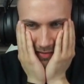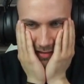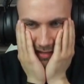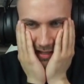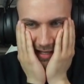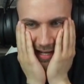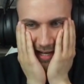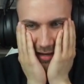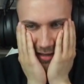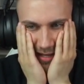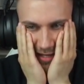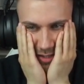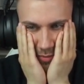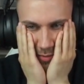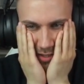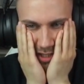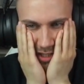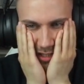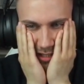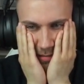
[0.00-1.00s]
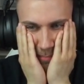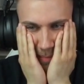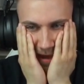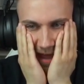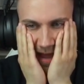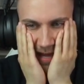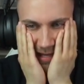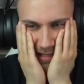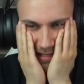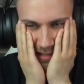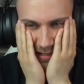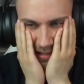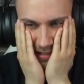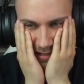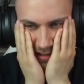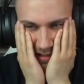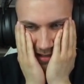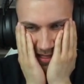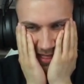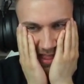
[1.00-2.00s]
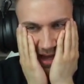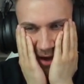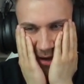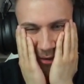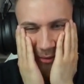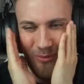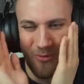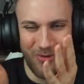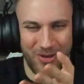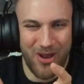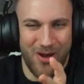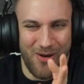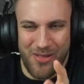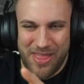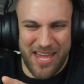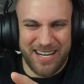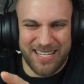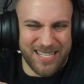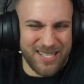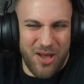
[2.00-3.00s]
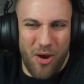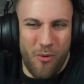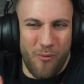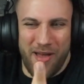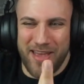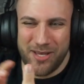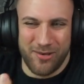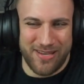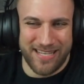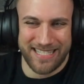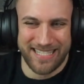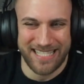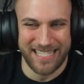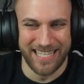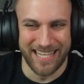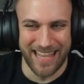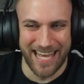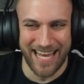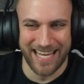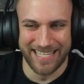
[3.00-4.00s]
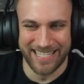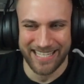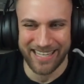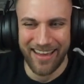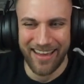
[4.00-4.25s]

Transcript: And now they're switching it back? No, no, there is no way you could see that.